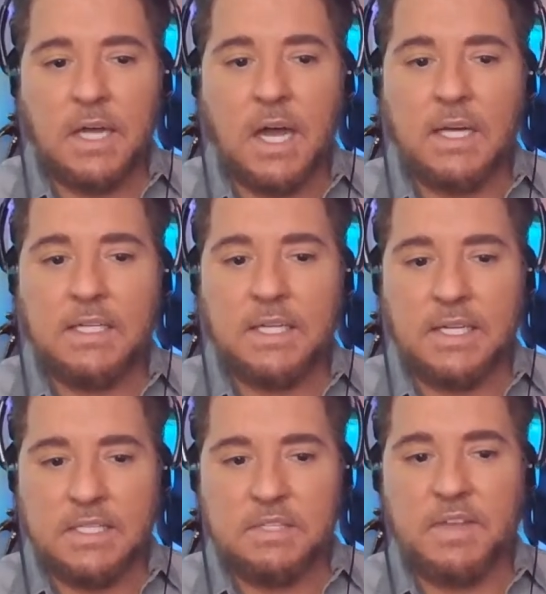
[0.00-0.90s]
on it and
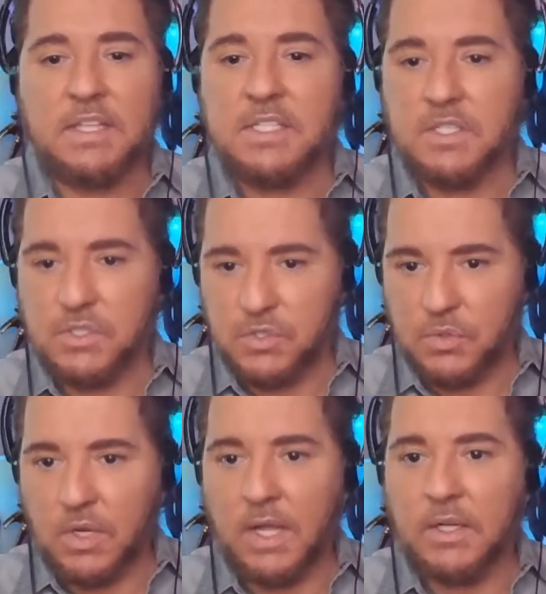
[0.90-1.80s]
gets the vaccine
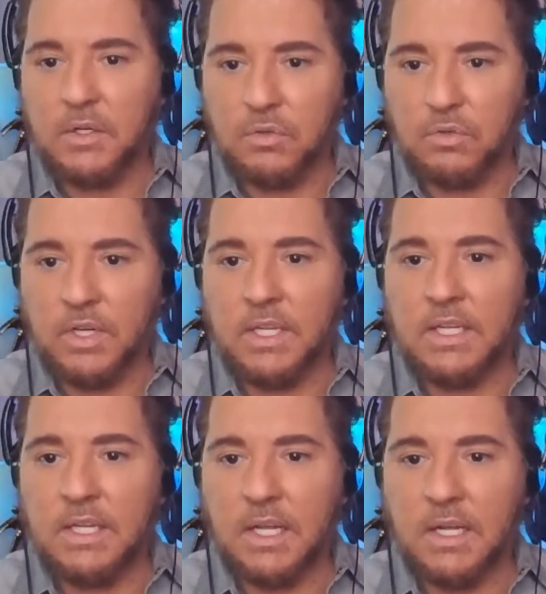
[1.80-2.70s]
soon. I
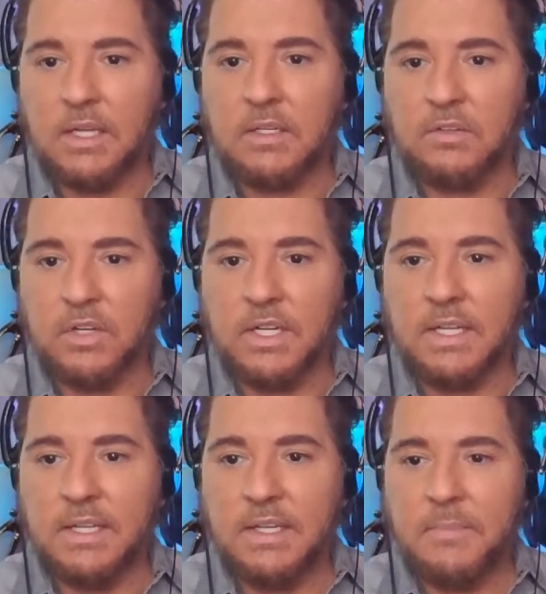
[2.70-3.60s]
agree. I
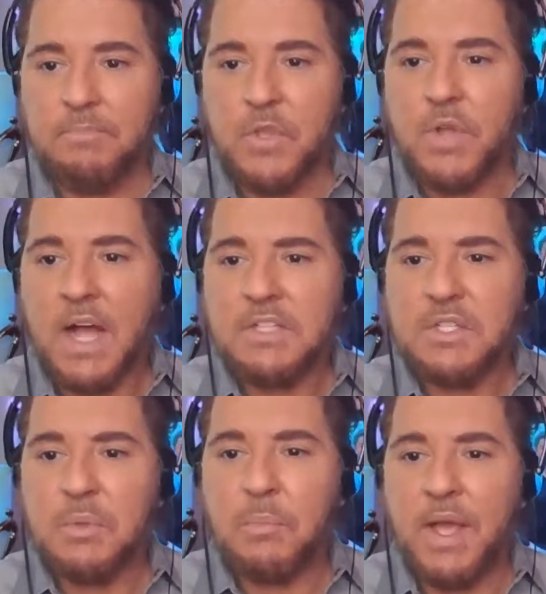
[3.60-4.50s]
agree. You oh. guys
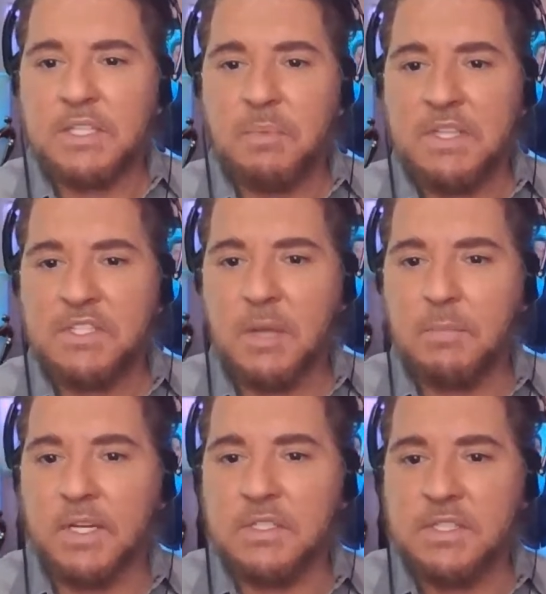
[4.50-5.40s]
are the best. My
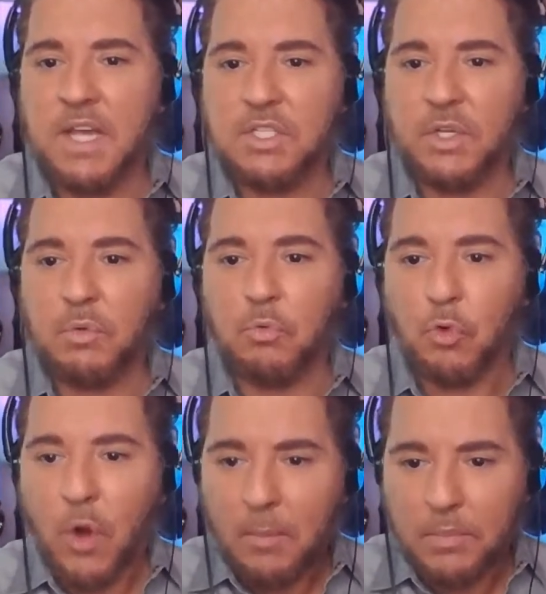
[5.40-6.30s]
stomach is actually
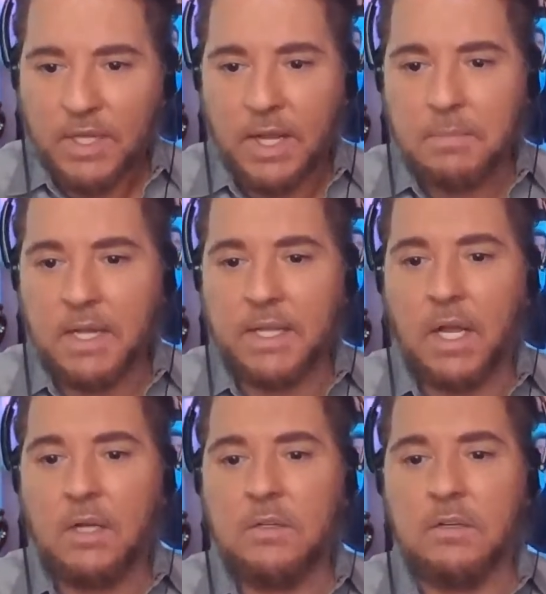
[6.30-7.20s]
rumbling. I'm getting
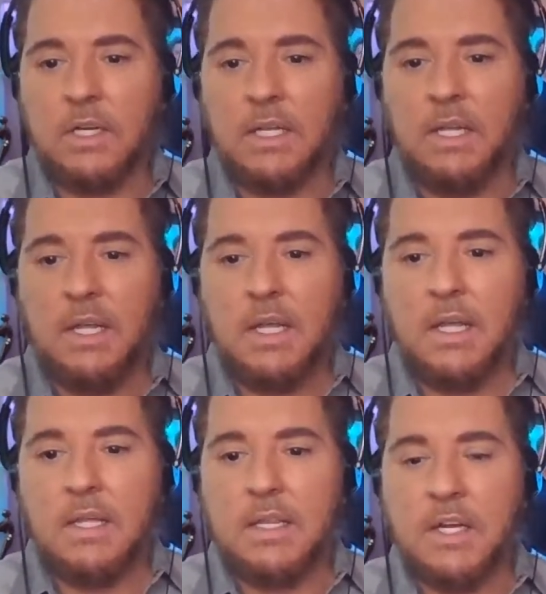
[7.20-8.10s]
hungry.
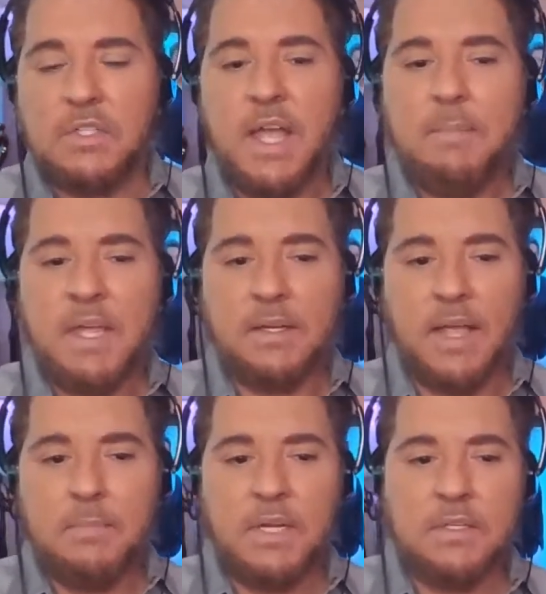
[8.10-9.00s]
There's Emmett.
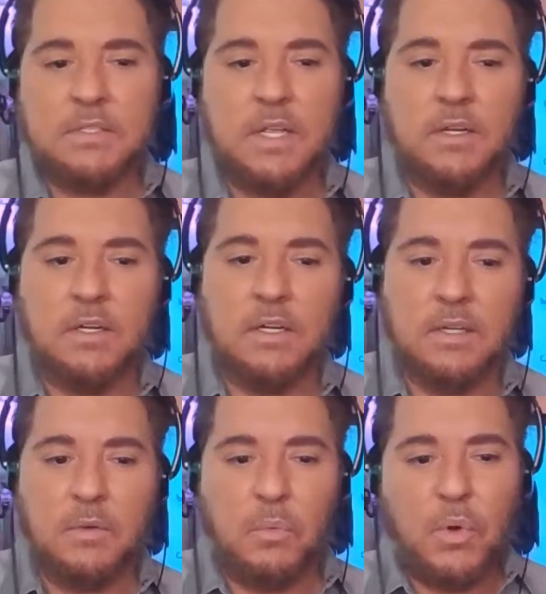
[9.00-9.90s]
Emmett is here.
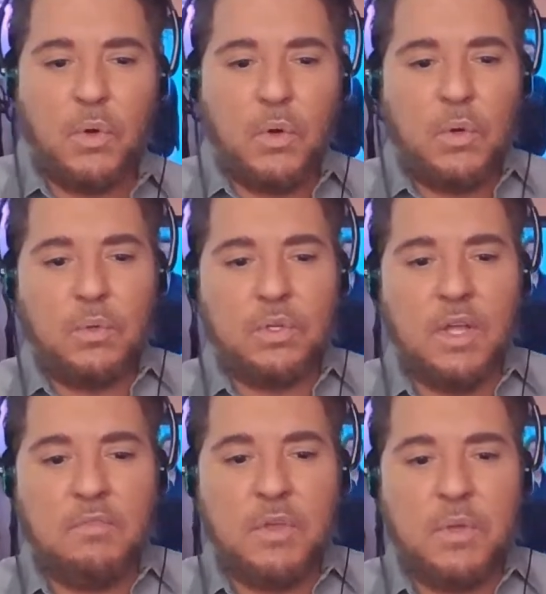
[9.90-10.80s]
Woohoo.
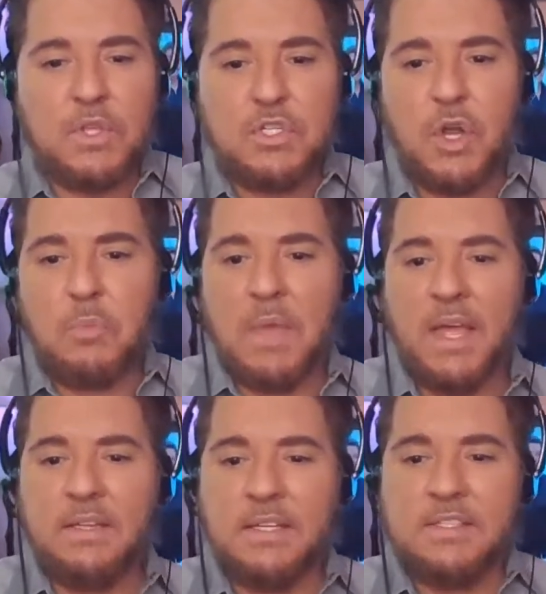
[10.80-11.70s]
Love you on the show,
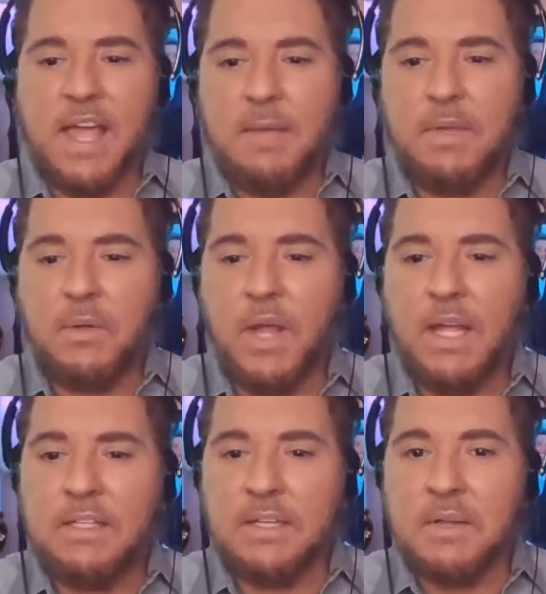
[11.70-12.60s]
man. There's Emmett
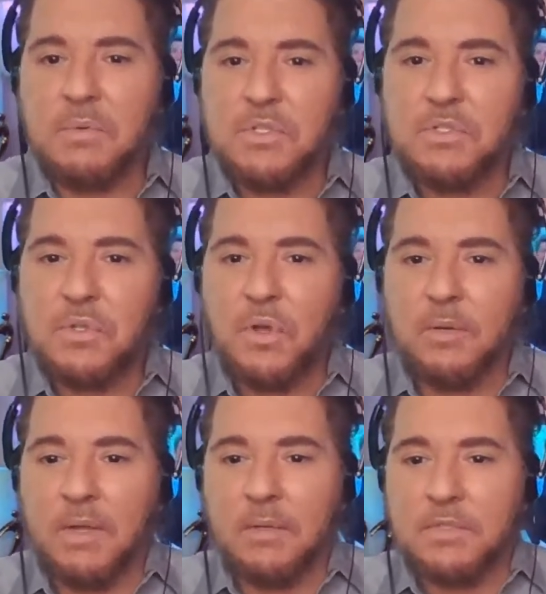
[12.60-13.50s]
O'Hanlon. I was just
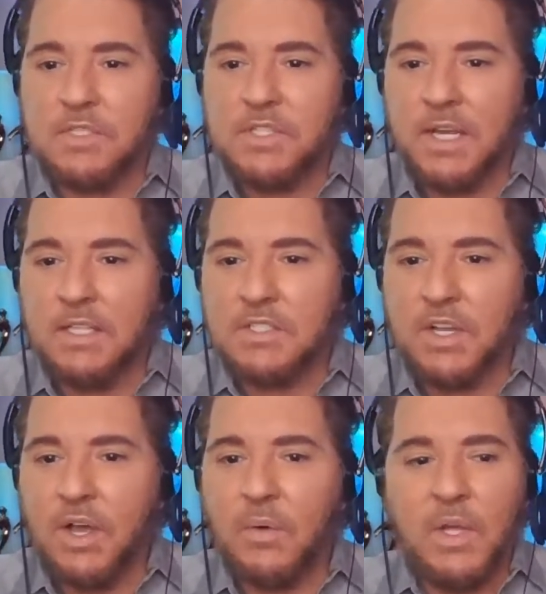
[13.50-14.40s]
talking about him just seconds
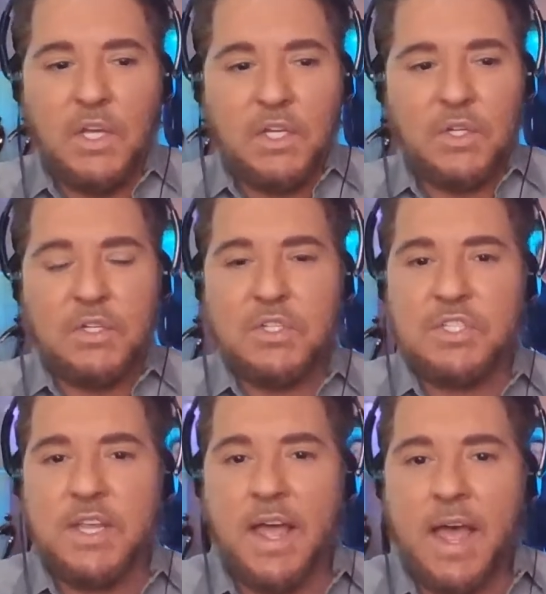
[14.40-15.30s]
ago. Good to
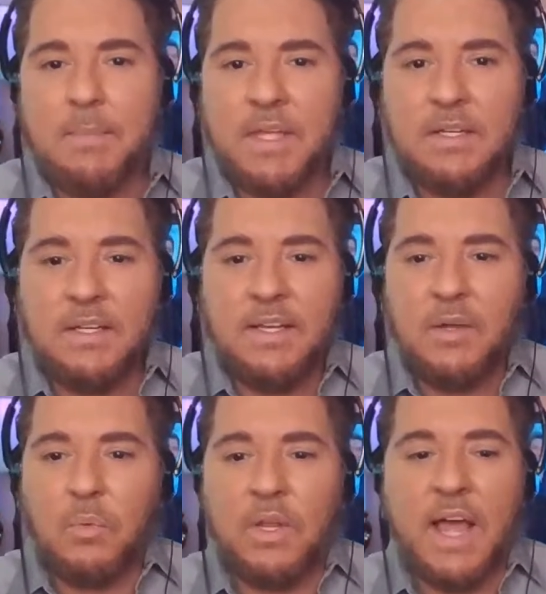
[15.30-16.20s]
see you, Emmett.
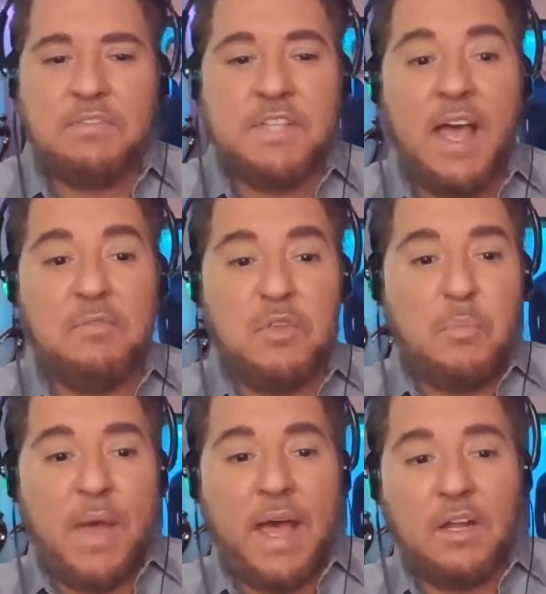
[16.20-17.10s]
We'll have to have you
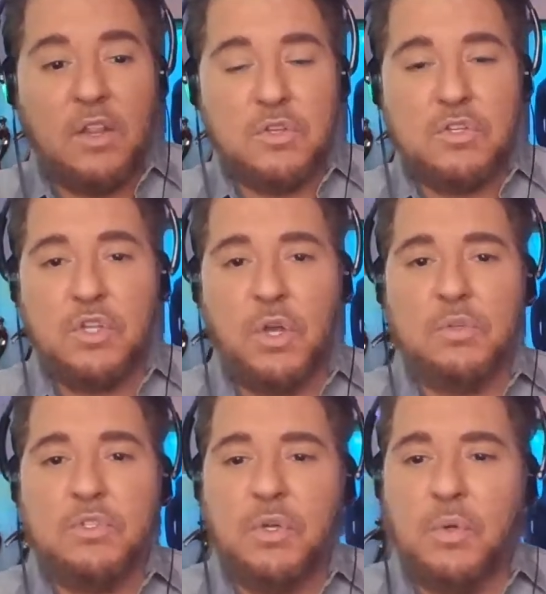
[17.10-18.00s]
back on the show
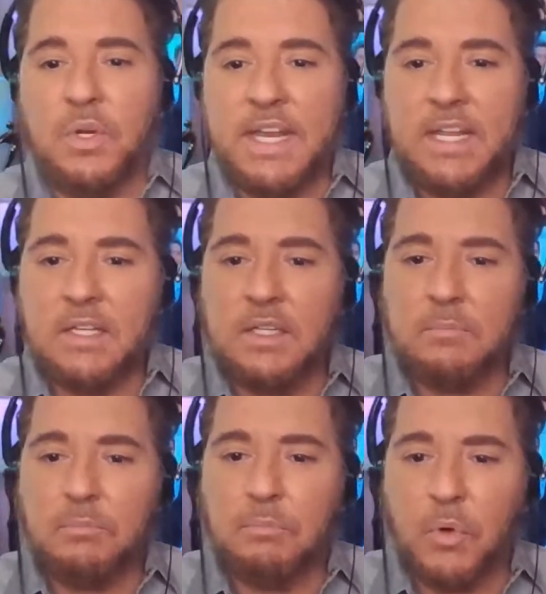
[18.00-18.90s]
too.
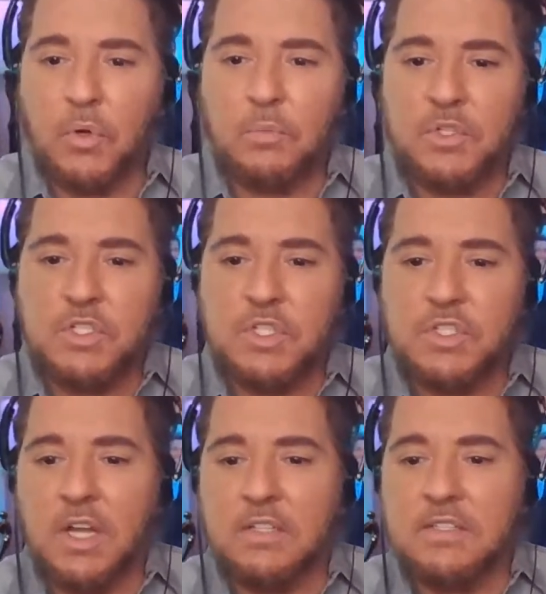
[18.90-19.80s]
Neil Byrne was
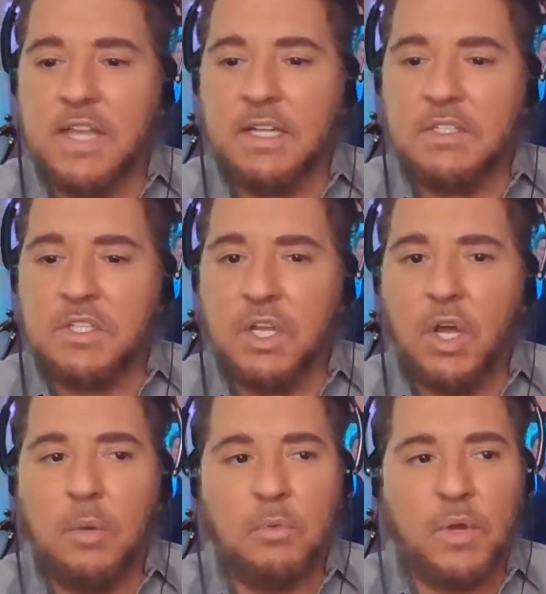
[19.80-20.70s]
just on seconds
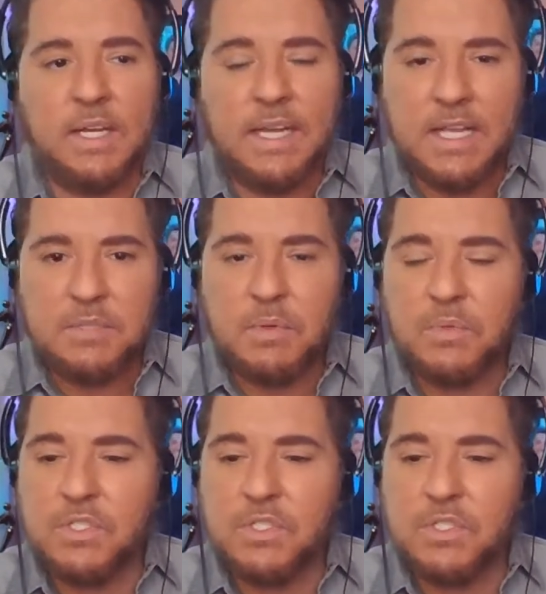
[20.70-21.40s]
ago. Mairead Nesbitt